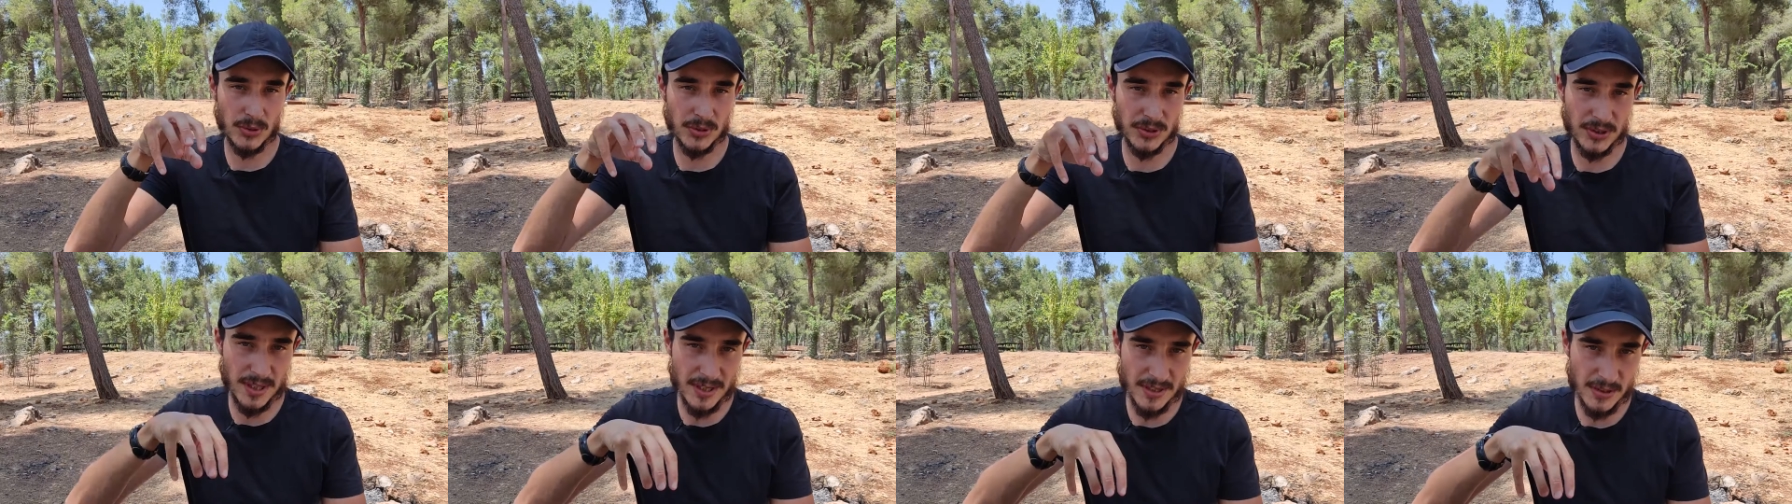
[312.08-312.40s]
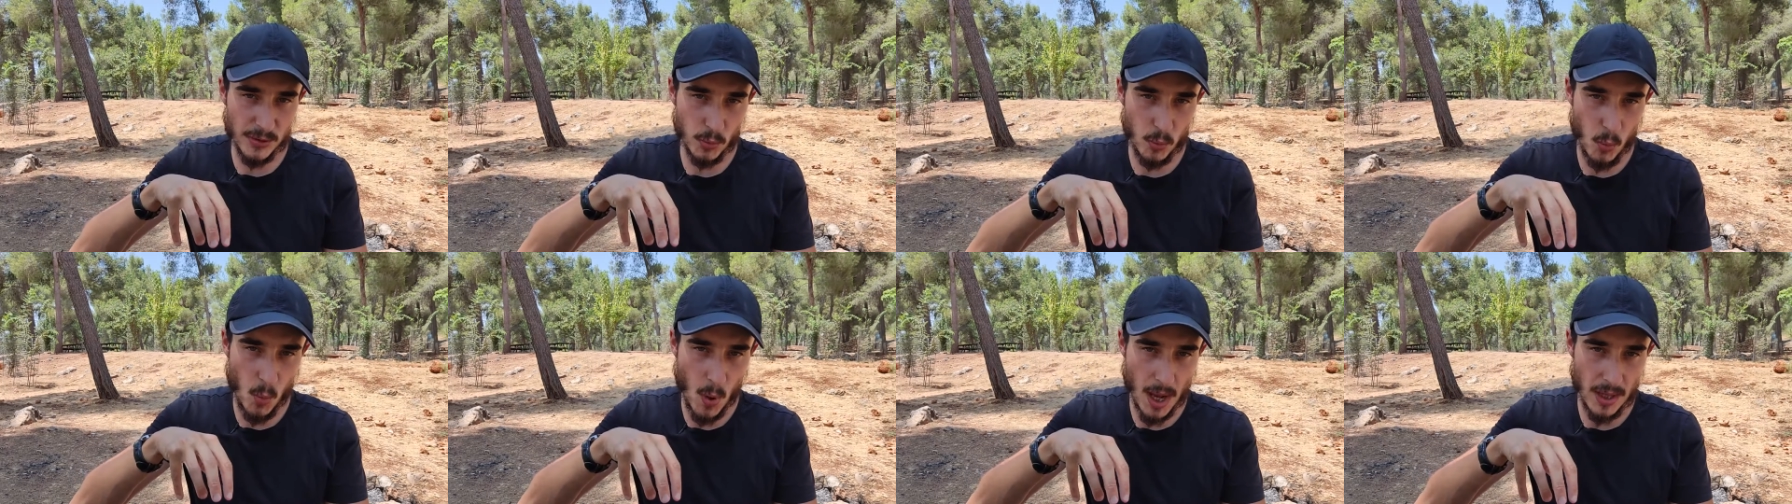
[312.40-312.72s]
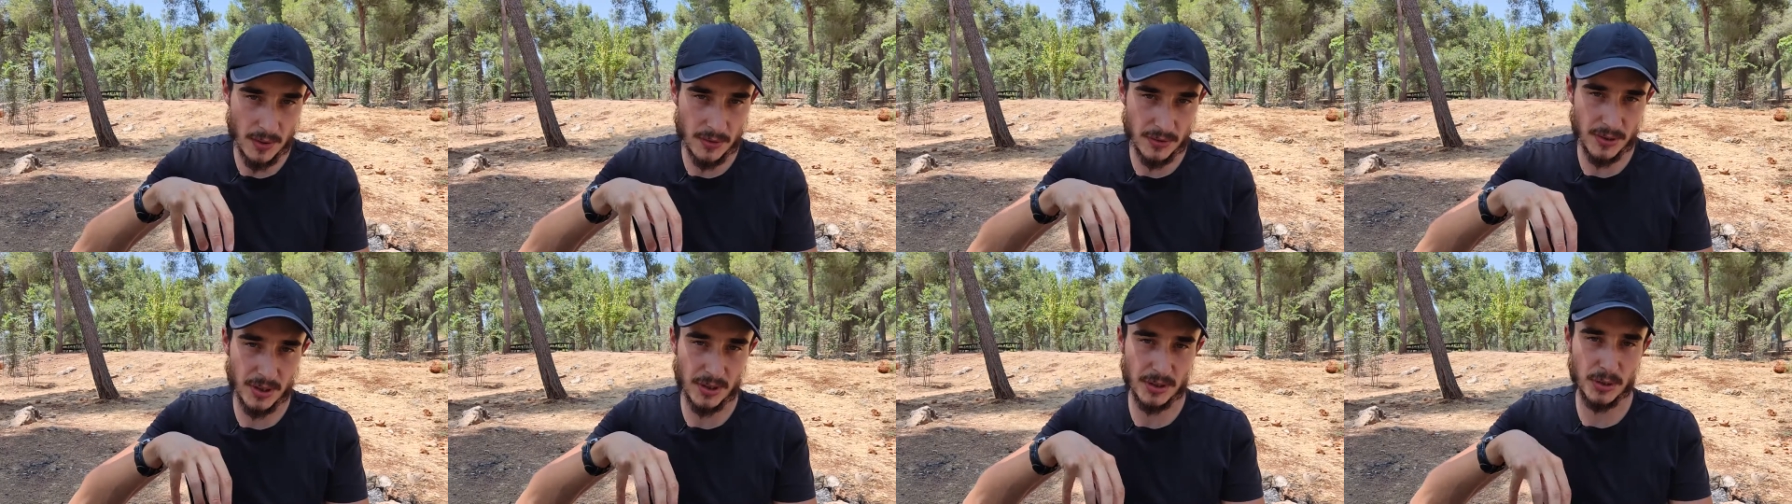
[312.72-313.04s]
this
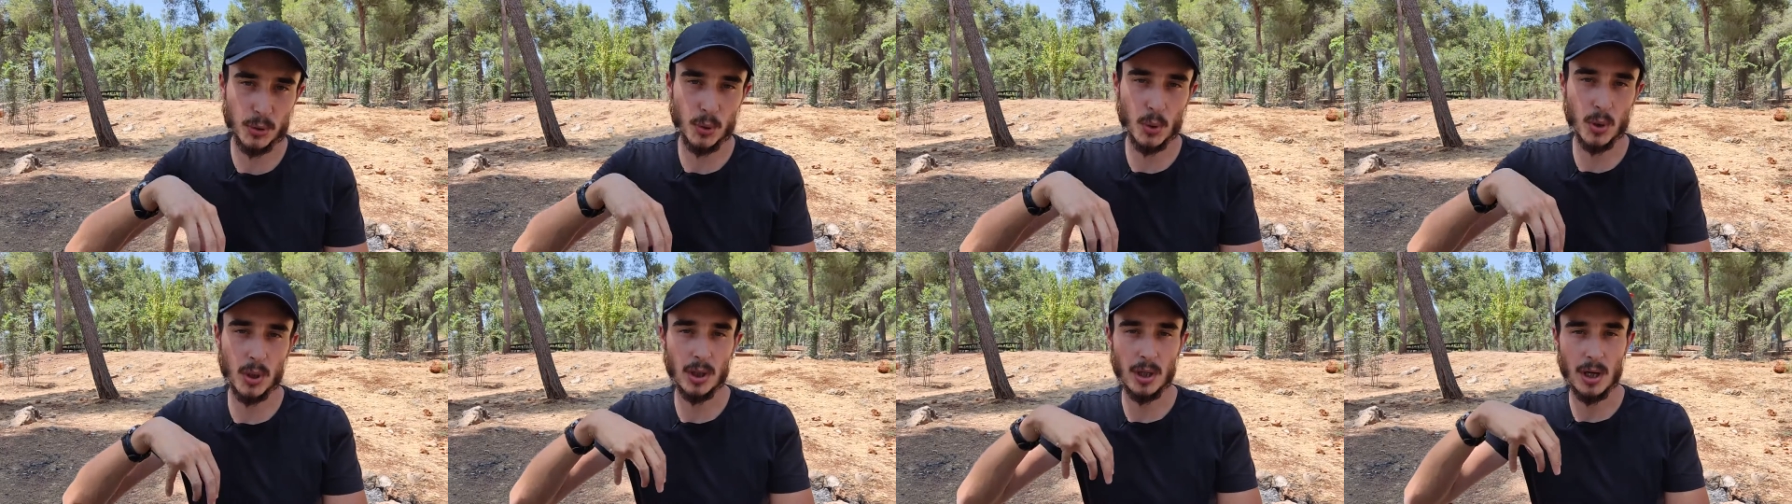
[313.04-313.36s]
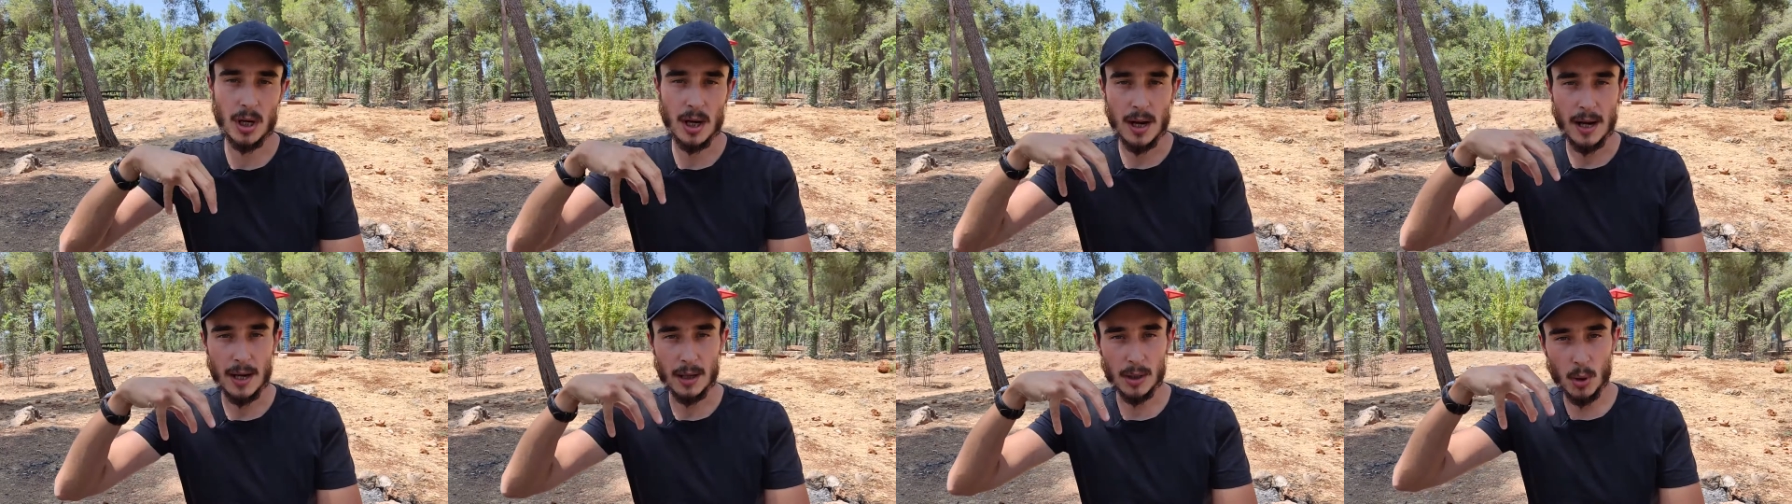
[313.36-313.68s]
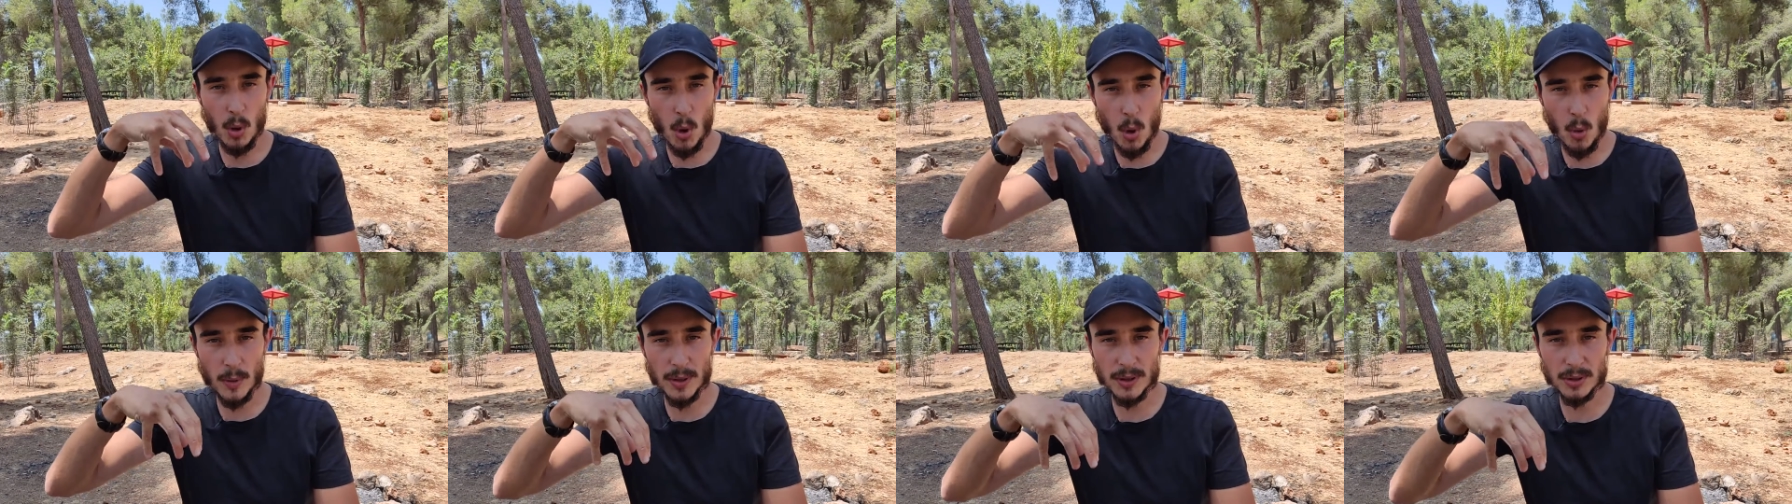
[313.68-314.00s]
one that you are
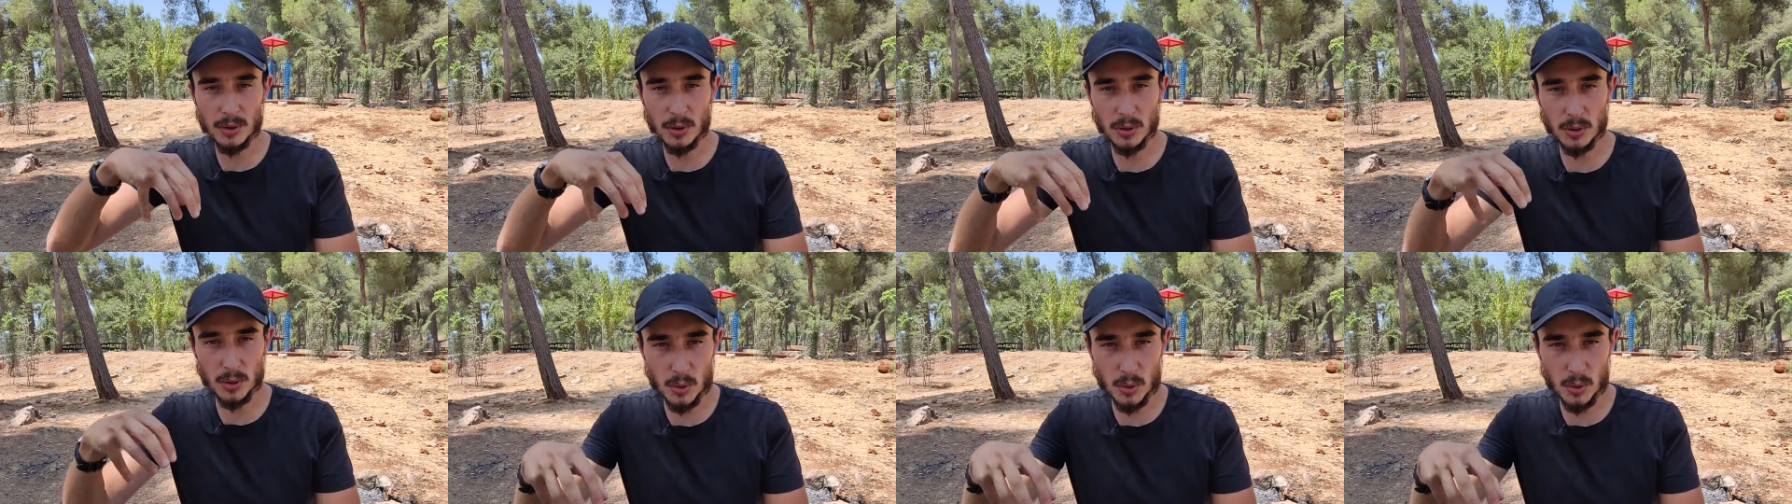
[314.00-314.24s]
going to